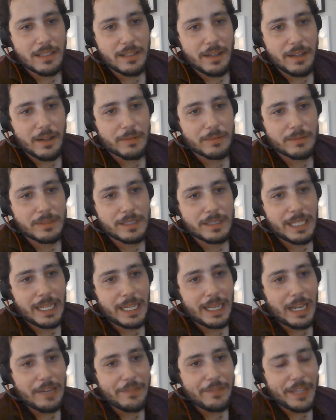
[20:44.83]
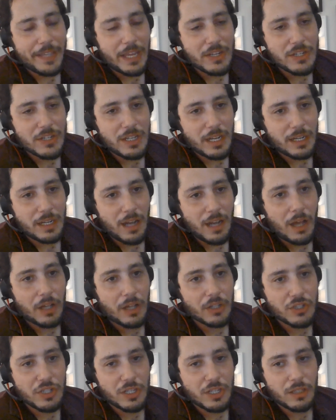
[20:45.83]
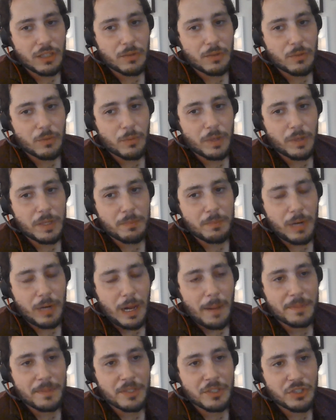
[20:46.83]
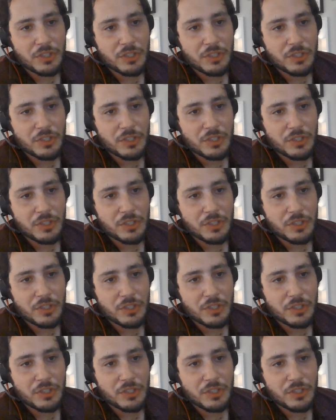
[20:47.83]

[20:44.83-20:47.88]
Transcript: de-identification technology with prompts,